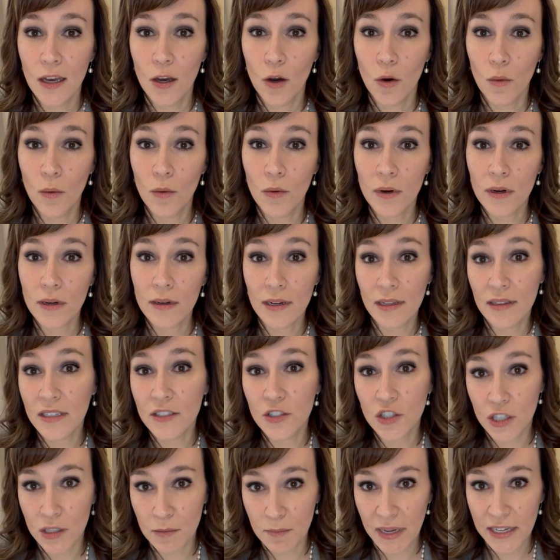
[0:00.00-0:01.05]
or a
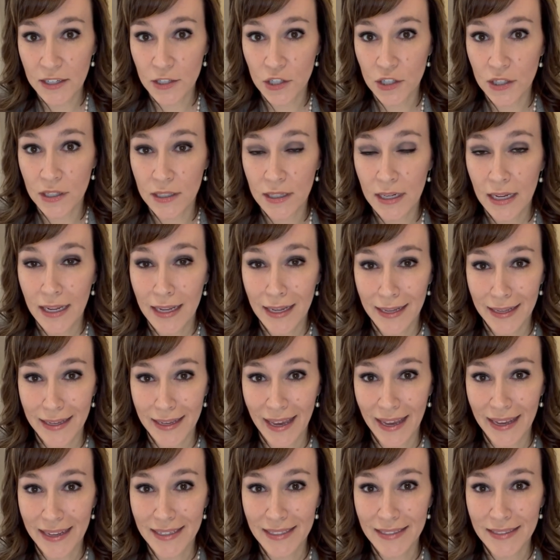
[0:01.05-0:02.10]
legitimation
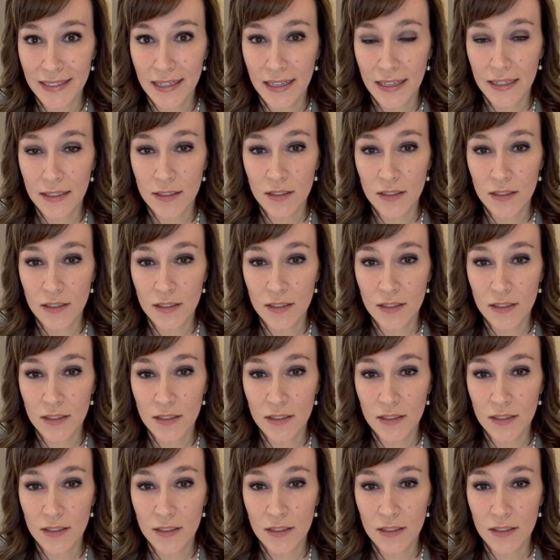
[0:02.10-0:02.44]
case.